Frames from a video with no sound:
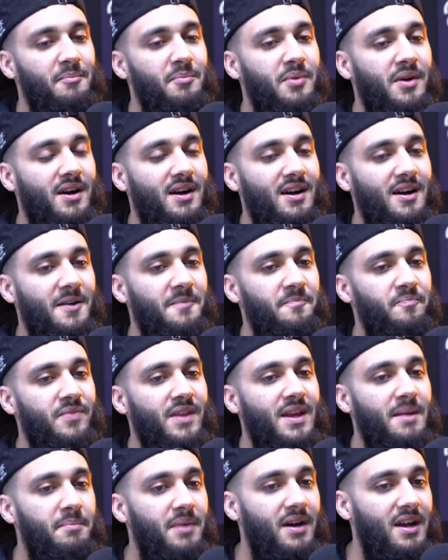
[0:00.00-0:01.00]
But
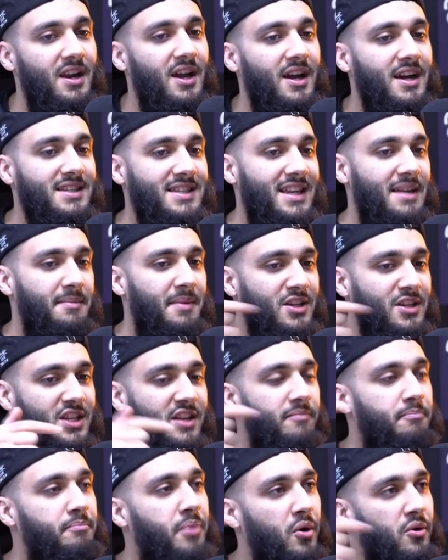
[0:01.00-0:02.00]
like I said,
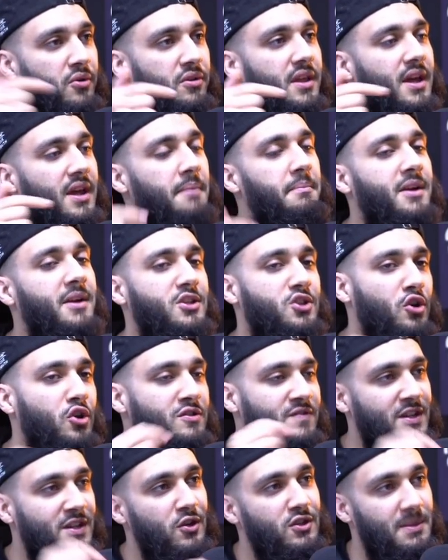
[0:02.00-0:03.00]
imagine if both... Because
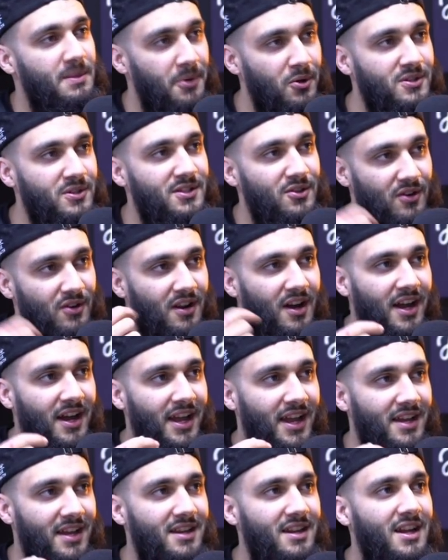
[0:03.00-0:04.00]
those videos are posted
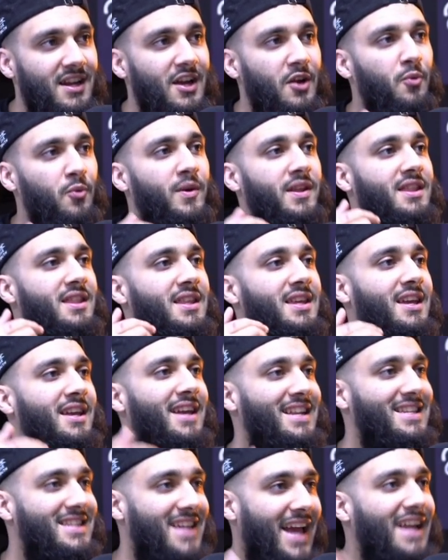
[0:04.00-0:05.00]
online with
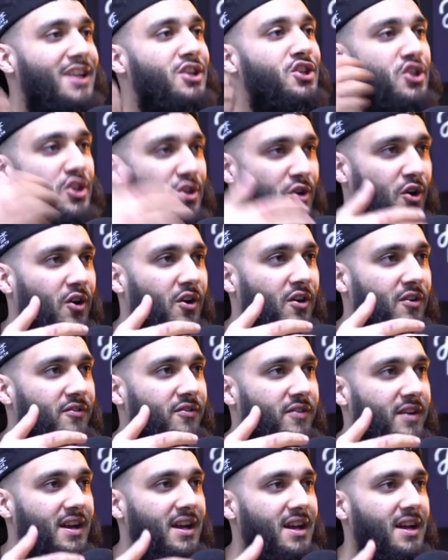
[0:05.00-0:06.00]
the intention
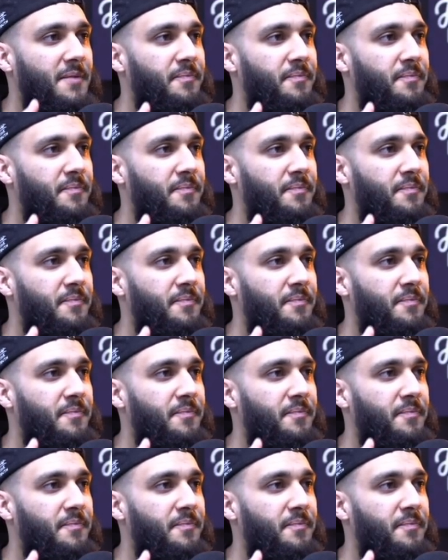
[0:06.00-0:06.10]
of